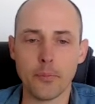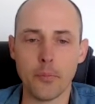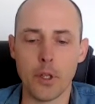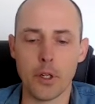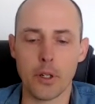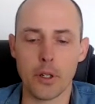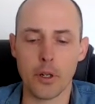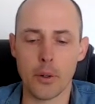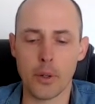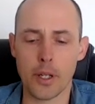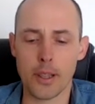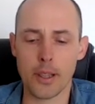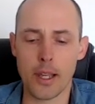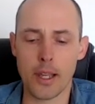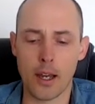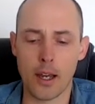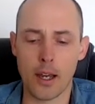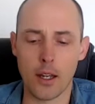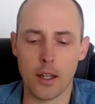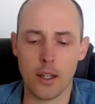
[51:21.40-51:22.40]
Knowing
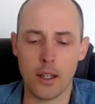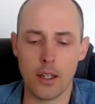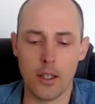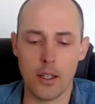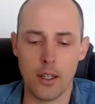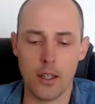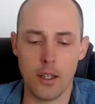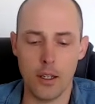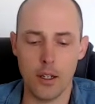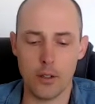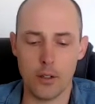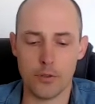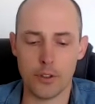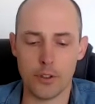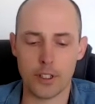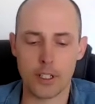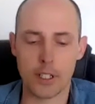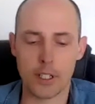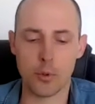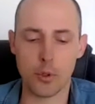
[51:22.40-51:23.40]
that if you
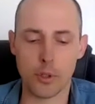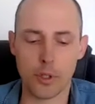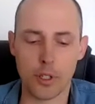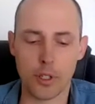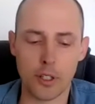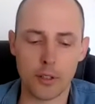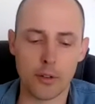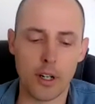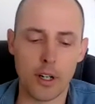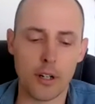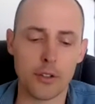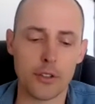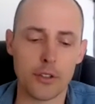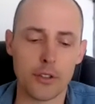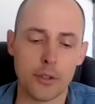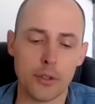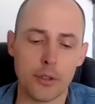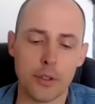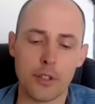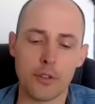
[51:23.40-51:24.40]
keep looking around
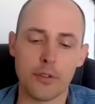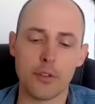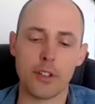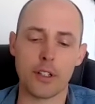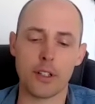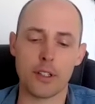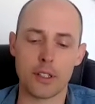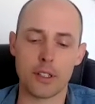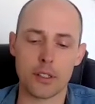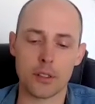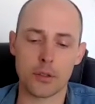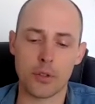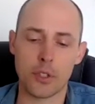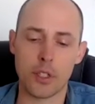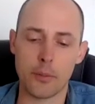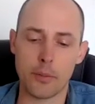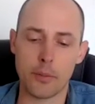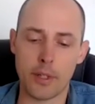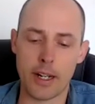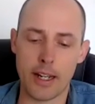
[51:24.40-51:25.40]
you or even at the
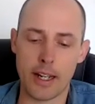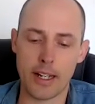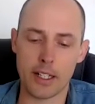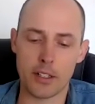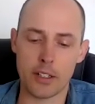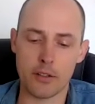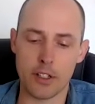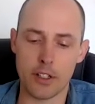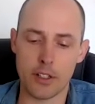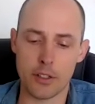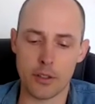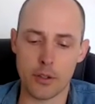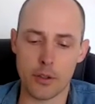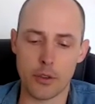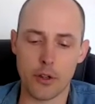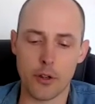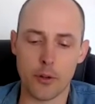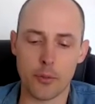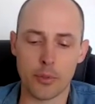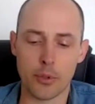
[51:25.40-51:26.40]
screen, that activates your
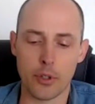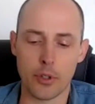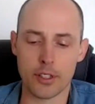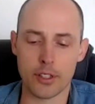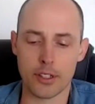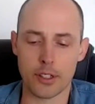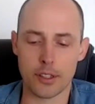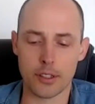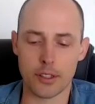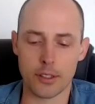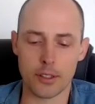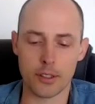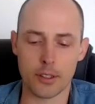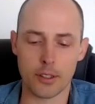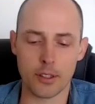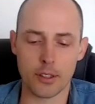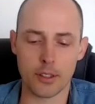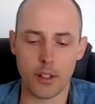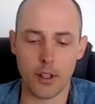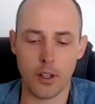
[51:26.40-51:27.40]
thought
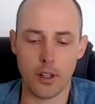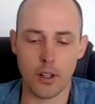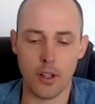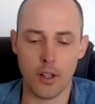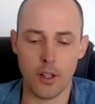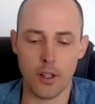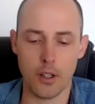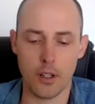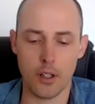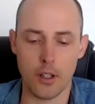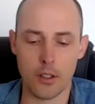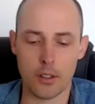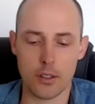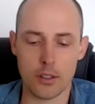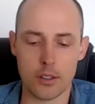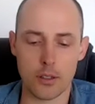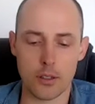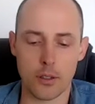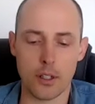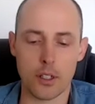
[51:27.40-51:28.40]
processes. And
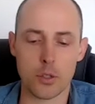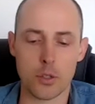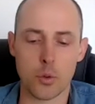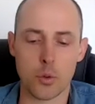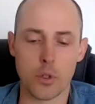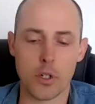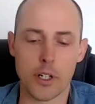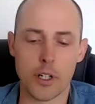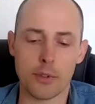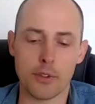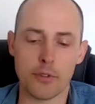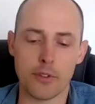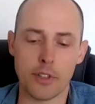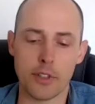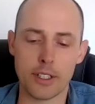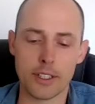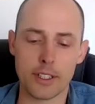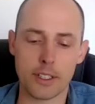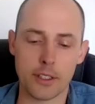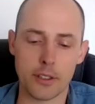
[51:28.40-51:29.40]
so that's why I'm
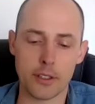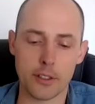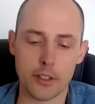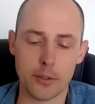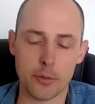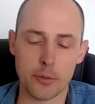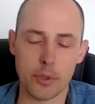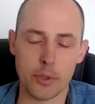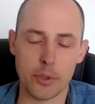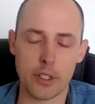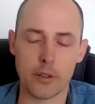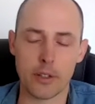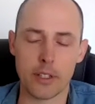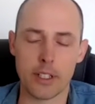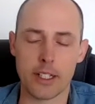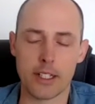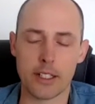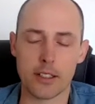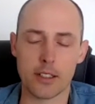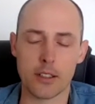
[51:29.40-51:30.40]
inviting you to bring your
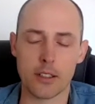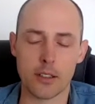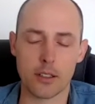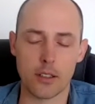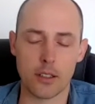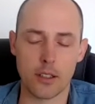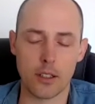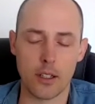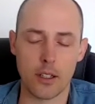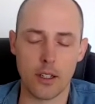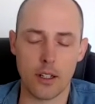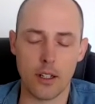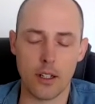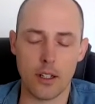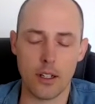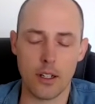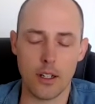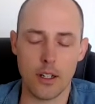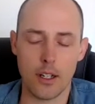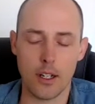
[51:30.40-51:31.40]
attention
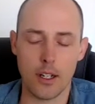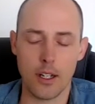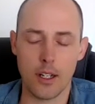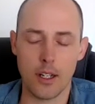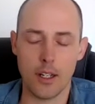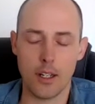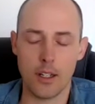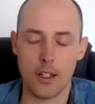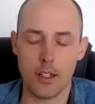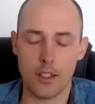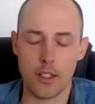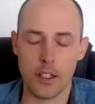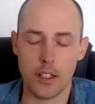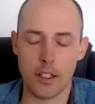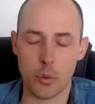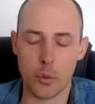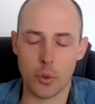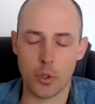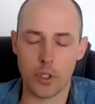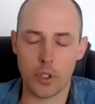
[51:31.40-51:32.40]

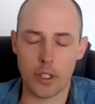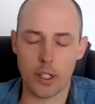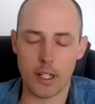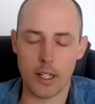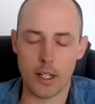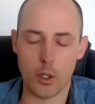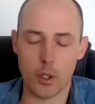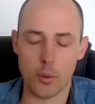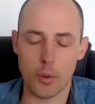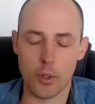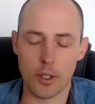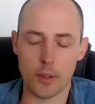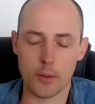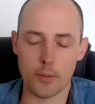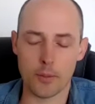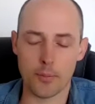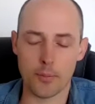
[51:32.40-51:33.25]
inward a little bit.